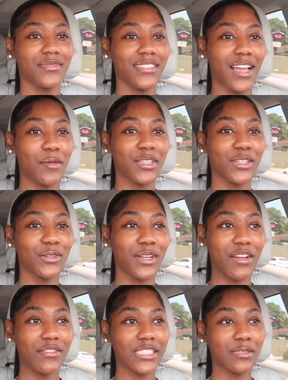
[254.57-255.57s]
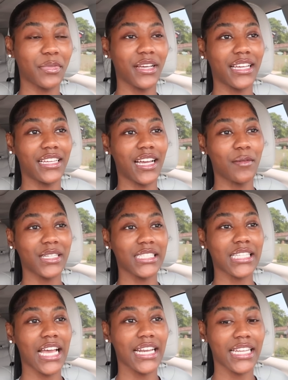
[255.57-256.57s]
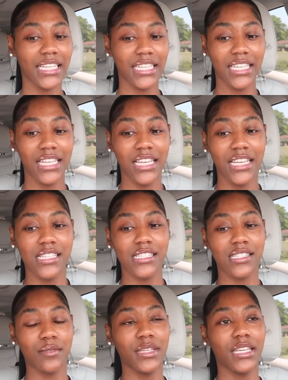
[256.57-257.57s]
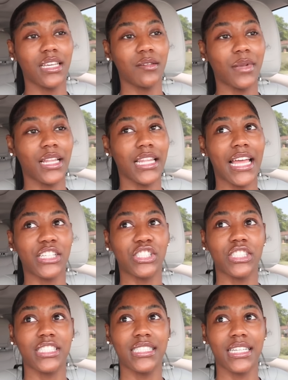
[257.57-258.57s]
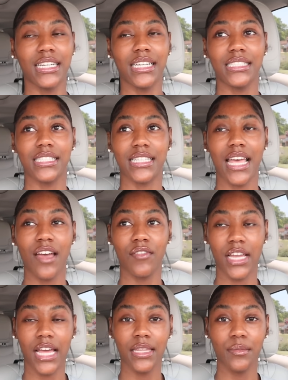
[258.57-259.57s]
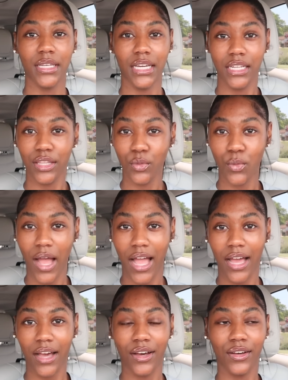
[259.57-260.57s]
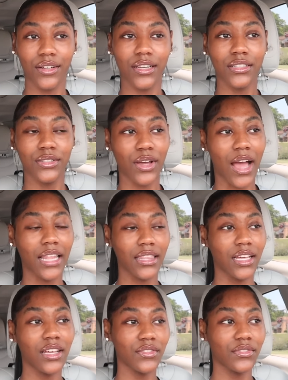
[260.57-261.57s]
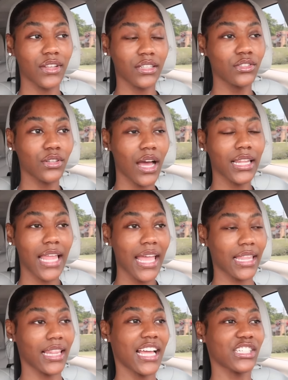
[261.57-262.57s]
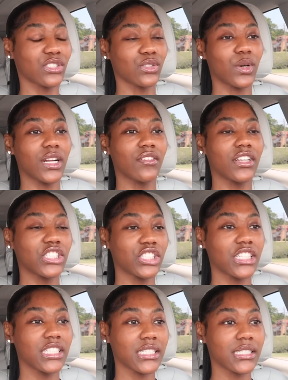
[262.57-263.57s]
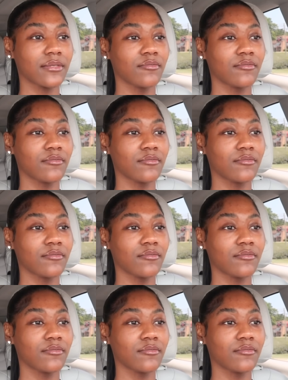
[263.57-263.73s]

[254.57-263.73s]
yeah, I'm a little nervous, but I'm excited to be getting my lashes done since I haven't gotten them done in a while. You know, I love, you know, I like lashes or whatever. It's just